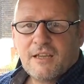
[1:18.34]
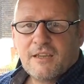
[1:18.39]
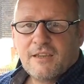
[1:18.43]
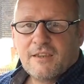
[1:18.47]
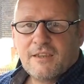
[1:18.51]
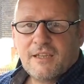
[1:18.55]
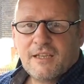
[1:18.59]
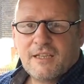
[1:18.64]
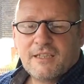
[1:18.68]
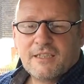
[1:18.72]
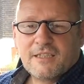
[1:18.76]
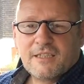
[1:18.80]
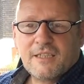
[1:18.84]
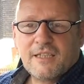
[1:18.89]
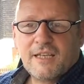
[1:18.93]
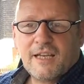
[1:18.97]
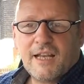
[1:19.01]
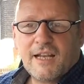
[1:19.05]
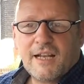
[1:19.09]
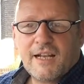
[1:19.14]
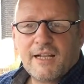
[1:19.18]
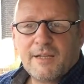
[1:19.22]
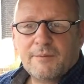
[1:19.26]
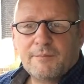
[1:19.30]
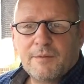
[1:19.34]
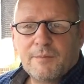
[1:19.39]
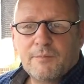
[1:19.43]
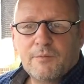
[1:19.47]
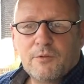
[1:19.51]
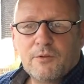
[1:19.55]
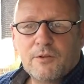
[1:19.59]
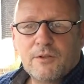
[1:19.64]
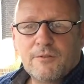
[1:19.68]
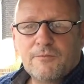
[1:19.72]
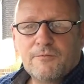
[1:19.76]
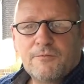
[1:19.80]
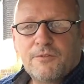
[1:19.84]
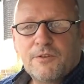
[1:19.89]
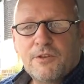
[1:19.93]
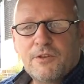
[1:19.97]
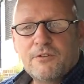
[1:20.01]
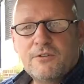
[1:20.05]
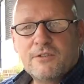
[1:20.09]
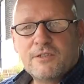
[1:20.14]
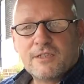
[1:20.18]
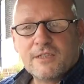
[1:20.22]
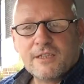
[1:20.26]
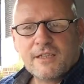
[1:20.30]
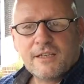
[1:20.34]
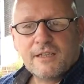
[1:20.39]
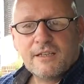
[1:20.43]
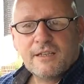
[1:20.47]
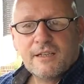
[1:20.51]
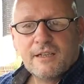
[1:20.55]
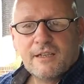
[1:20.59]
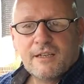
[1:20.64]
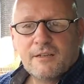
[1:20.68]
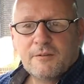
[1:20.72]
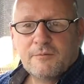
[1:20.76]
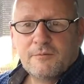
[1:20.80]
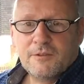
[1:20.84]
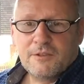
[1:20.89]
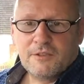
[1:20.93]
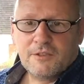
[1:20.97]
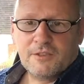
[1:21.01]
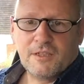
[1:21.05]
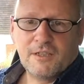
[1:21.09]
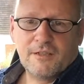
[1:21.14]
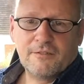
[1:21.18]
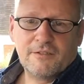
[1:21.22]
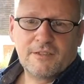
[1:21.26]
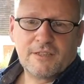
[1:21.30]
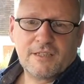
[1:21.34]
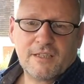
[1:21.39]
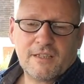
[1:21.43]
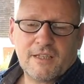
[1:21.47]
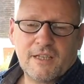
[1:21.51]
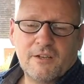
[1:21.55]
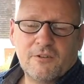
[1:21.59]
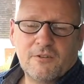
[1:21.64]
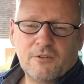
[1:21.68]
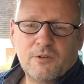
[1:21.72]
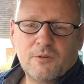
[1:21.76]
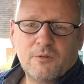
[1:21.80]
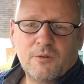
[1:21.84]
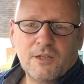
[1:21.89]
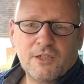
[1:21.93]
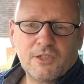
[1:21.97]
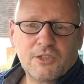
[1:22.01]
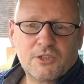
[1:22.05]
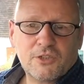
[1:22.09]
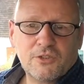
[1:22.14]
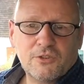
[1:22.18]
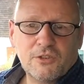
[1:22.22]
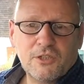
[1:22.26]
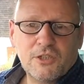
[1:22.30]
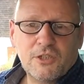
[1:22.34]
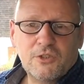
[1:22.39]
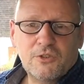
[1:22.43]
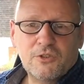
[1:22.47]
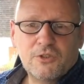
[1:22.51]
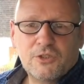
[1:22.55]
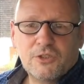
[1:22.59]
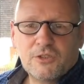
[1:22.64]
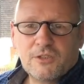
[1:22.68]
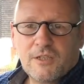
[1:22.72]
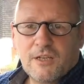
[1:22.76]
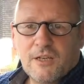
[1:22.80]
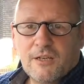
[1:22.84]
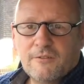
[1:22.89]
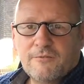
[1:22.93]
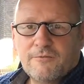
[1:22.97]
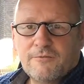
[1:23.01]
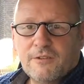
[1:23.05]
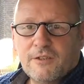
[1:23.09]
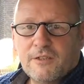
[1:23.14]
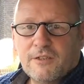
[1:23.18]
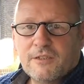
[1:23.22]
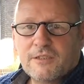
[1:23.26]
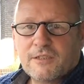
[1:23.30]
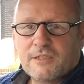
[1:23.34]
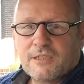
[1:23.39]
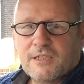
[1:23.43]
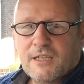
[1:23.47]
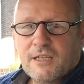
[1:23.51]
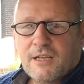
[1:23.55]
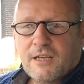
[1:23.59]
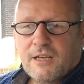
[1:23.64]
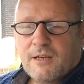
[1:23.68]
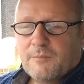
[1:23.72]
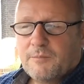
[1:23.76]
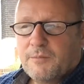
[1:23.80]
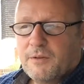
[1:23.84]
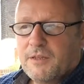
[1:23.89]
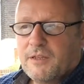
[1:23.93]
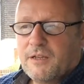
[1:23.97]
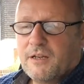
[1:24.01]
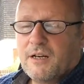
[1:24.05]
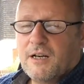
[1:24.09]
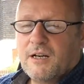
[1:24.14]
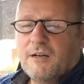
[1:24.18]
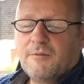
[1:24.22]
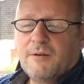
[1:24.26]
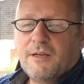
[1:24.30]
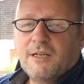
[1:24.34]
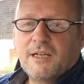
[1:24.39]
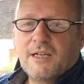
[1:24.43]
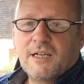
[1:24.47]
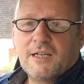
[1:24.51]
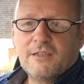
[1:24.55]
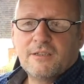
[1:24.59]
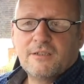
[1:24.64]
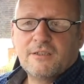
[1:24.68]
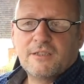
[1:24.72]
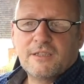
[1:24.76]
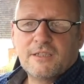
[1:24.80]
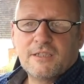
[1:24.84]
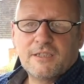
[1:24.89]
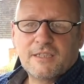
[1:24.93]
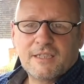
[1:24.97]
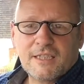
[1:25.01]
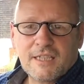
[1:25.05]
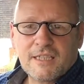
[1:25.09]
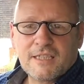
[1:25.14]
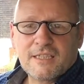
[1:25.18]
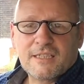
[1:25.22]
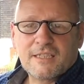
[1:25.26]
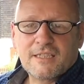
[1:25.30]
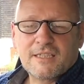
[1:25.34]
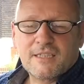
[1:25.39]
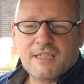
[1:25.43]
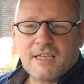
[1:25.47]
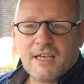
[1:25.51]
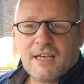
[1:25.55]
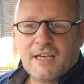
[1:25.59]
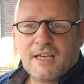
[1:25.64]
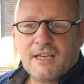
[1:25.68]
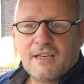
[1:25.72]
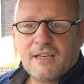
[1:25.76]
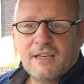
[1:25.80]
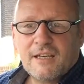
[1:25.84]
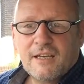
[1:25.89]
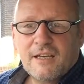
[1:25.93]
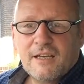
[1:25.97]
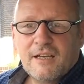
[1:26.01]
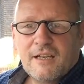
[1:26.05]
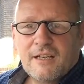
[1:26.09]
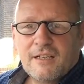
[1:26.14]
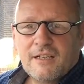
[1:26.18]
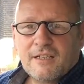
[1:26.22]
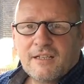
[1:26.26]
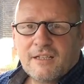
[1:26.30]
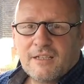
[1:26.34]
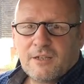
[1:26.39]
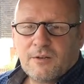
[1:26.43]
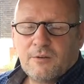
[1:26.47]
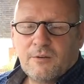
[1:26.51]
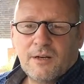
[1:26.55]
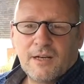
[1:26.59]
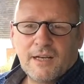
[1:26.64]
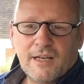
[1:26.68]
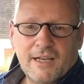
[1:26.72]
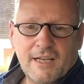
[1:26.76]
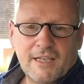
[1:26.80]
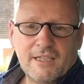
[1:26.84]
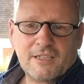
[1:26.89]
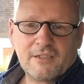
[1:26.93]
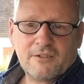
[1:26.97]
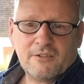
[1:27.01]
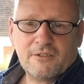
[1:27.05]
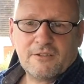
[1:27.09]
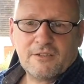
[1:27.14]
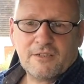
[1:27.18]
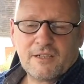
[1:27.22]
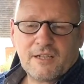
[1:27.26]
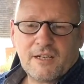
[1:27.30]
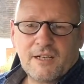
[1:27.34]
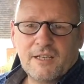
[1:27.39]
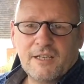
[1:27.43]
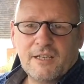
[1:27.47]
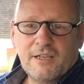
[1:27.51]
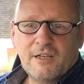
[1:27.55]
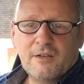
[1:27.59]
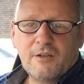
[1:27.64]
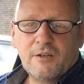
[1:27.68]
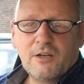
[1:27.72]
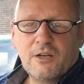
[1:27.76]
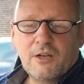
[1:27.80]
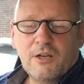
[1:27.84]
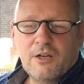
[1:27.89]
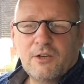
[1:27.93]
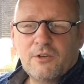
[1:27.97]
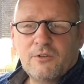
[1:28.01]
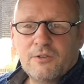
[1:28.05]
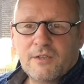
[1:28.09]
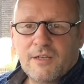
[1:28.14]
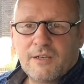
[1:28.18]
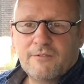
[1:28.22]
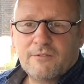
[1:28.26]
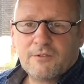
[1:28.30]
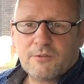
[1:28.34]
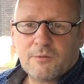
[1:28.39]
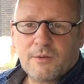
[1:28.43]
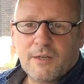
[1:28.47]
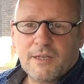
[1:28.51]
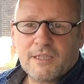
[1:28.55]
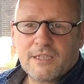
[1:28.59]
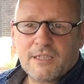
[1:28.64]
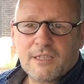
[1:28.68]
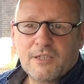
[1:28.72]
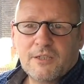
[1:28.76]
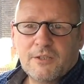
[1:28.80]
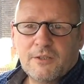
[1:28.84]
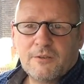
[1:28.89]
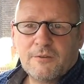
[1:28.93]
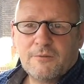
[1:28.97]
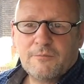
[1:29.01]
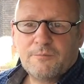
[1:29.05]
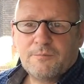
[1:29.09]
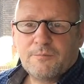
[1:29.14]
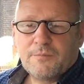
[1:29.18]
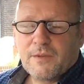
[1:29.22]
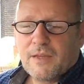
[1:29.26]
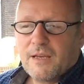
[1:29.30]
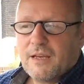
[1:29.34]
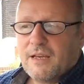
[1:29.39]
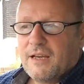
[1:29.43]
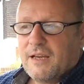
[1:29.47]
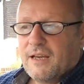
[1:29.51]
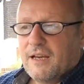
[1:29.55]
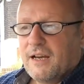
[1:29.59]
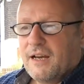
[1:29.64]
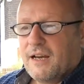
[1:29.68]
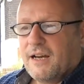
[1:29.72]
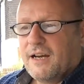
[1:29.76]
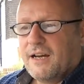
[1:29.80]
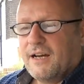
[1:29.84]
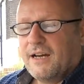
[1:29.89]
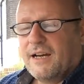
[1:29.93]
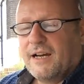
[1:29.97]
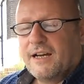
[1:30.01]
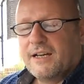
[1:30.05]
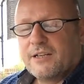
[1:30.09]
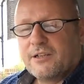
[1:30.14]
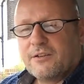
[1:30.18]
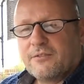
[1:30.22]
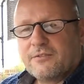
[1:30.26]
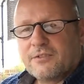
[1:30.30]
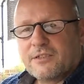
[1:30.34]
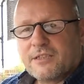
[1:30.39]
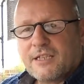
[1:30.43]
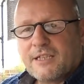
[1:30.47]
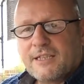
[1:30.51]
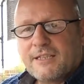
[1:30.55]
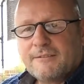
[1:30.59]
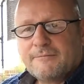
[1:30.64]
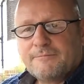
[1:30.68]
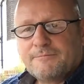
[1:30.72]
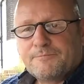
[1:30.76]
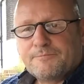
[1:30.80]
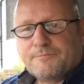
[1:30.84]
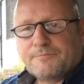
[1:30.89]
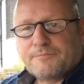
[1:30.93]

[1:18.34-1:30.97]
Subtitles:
things can get a little bit more confusing with drivers and they're not quite sure who should go first. But the highway code does say quite categorically who gives way to who. And obviously